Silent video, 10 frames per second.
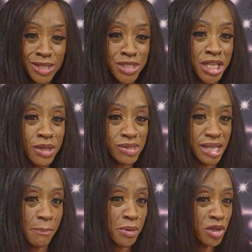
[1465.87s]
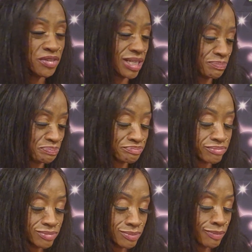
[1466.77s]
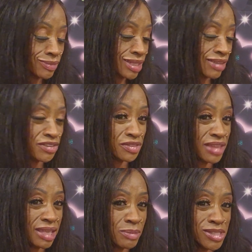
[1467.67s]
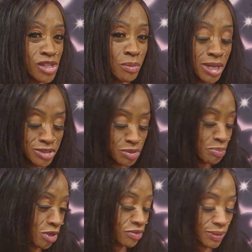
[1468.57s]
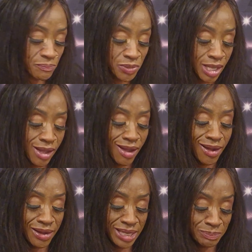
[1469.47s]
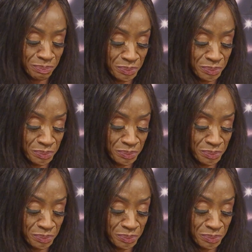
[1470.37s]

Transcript: Chico said, prove it. If you thank me so much, prove it. All right.